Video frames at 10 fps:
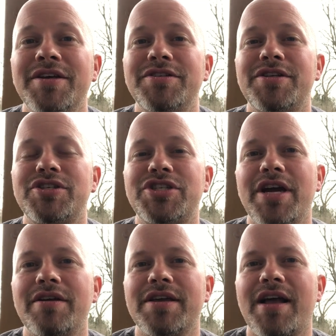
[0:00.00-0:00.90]
to
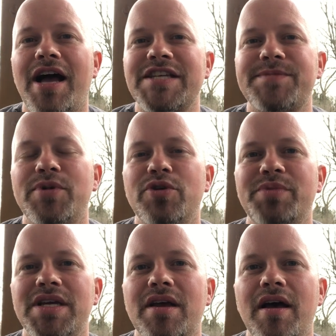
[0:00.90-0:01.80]
share the gospel
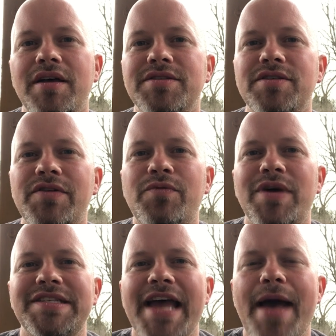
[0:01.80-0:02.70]
because of
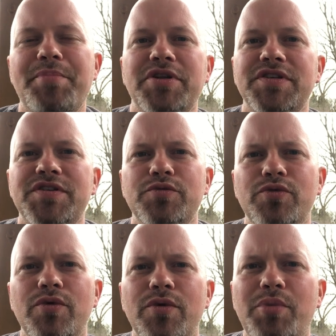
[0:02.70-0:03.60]
what's happened
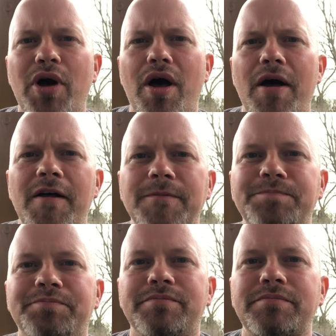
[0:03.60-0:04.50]
to Paul.
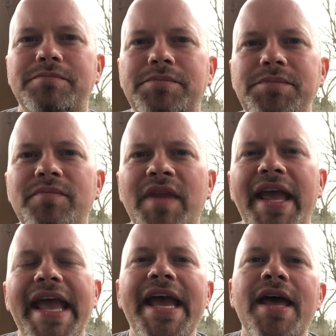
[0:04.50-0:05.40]

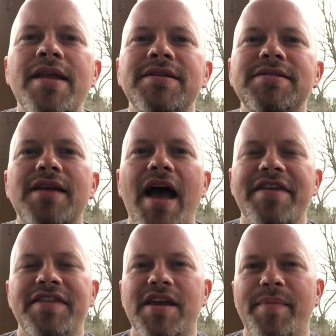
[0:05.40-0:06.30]
And I
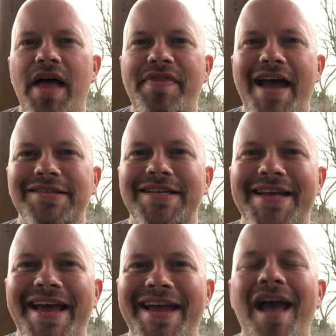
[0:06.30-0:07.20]
think about that
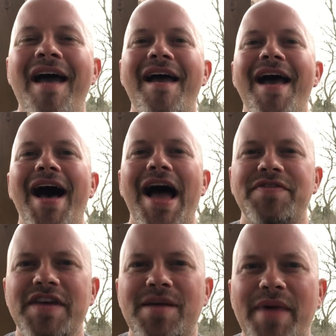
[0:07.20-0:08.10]
today. I
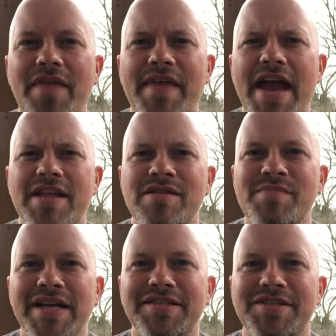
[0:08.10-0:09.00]
think about that in the
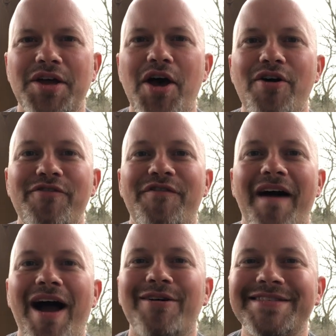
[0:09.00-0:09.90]
midst of
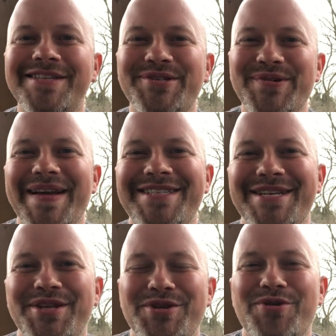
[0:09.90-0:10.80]
our
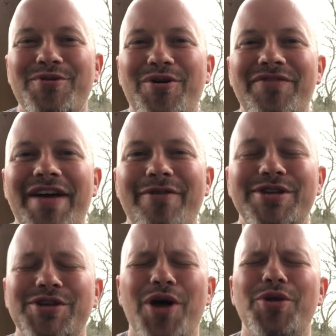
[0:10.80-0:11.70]
situation in the
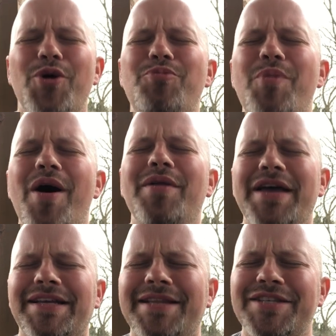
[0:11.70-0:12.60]
coronavirus, although, uh,
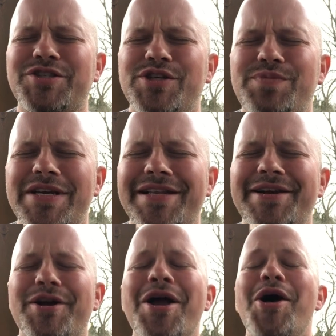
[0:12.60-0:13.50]
like, let's just be
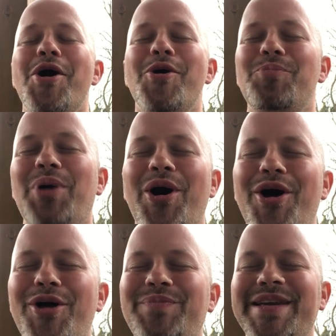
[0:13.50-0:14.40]
clear
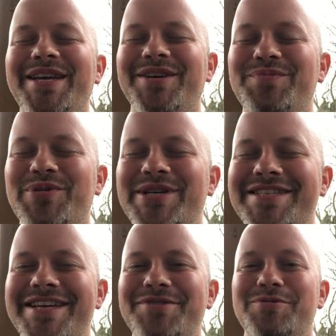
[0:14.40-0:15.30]
Paul being in
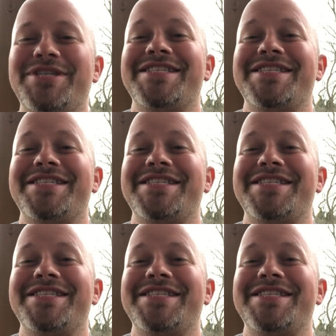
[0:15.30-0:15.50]
prison was